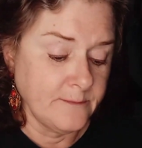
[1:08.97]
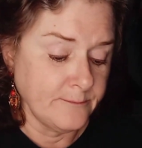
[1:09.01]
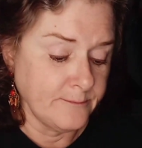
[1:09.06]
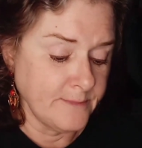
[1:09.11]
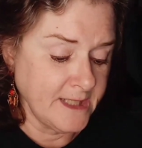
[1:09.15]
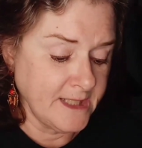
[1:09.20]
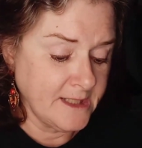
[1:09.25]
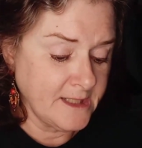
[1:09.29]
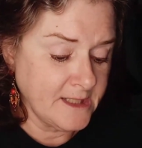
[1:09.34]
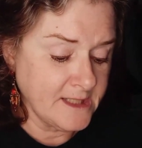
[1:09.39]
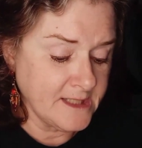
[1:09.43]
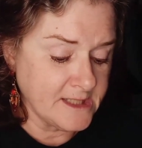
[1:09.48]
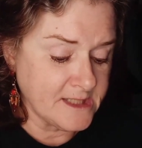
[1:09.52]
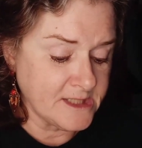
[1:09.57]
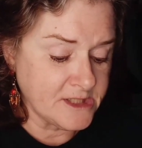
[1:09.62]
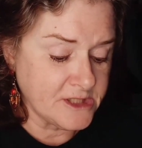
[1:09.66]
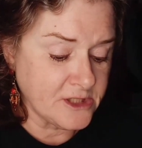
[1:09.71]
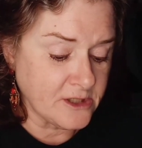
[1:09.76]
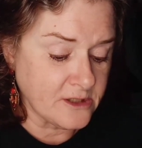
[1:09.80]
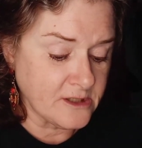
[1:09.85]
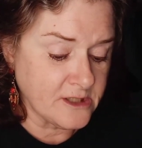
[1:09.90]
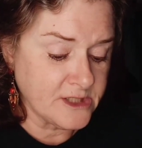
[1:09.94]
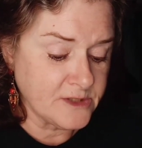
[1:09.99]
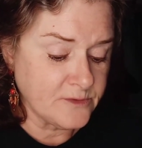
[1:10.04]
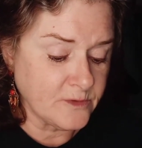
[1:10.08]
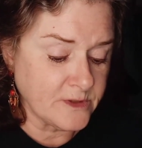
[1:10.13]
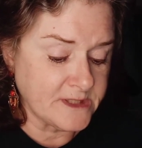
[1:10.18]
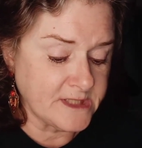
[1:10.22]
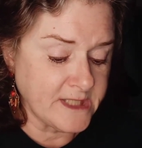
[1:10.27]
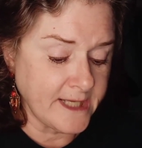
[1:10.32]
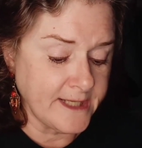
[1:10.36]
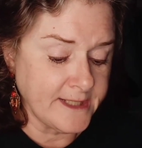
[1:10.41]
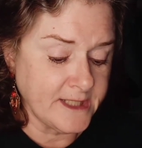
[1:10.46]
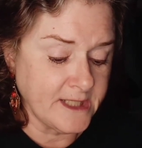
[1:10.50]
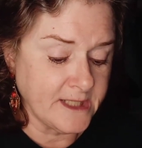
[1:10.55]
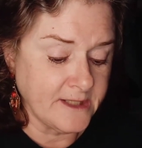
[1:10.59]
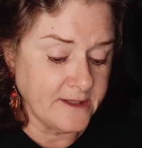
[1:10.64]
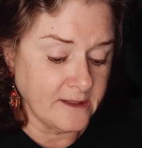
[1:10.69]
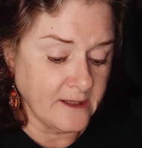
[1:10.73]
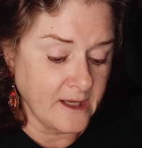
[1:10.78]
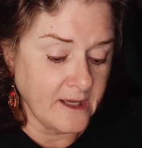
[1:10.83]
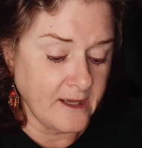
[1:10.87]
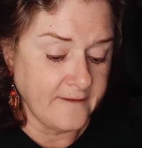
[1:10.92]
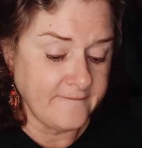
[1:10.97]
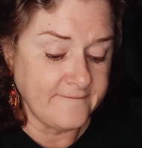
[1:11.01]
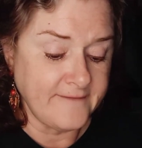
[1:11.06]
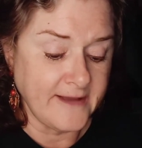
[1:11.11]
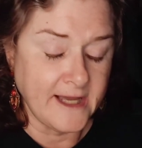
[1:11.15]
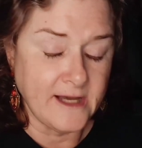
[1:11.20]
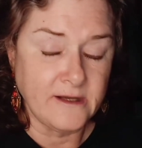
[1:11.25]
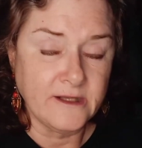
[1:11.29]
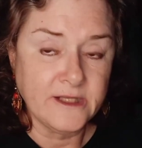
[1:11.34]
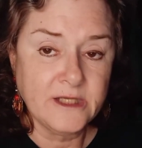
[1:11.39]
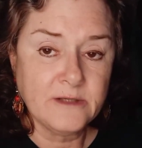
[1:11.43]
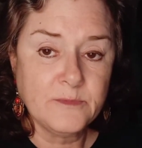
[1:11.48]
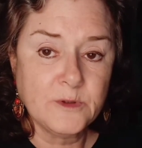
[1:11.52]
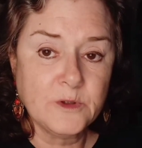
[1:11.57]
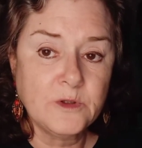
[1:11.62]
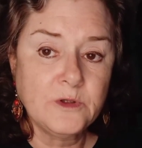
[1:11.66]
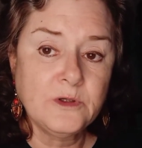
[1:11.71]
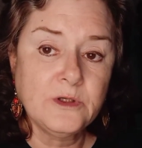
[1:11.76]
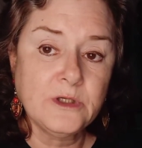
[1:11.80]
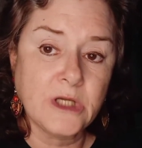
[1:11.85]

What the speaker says: Mina is charged with taking a valuable